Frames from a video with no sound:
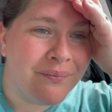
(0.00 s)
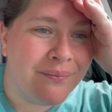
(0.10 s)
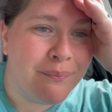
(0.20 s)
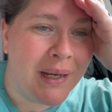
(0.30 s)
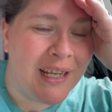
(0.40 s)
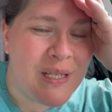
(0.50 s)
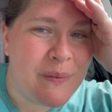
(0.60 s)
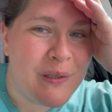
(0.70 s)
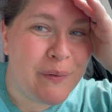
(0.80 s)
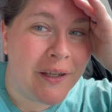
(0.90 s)
my
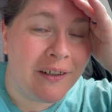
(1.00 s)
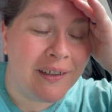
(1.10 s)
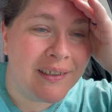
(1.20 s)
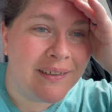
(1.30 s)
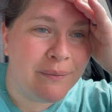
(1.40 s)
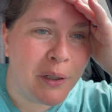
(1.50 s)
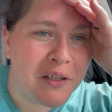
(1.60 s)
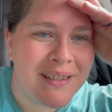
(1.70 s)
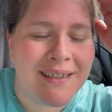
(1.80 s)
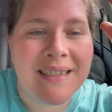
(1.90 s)
husband's
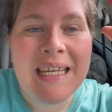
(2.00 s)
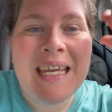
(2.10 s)
brother's house,